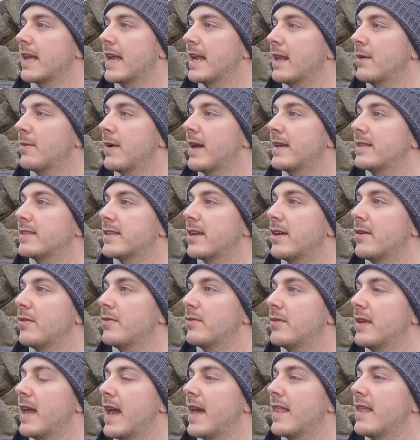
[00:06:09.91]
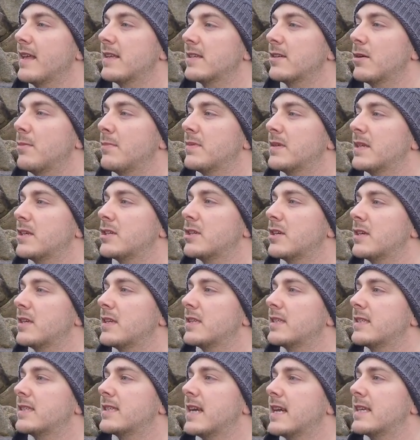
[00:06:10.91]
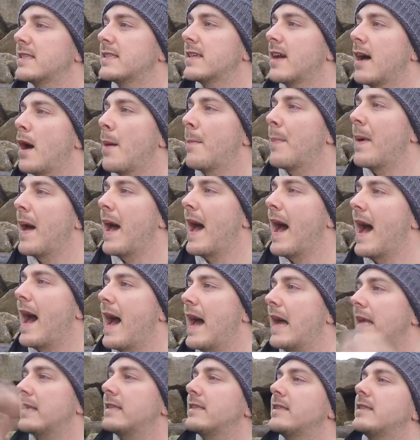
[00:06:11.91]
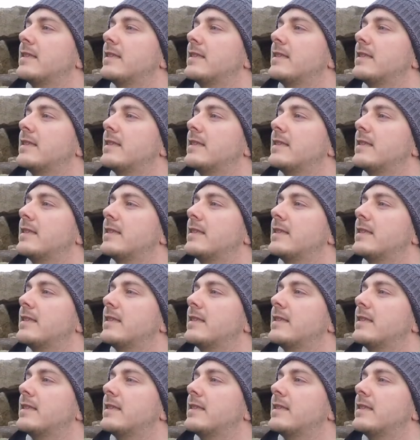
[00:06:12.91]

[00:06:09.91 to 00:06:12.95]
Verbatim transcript: Anyway, so yeah, this composition is set up at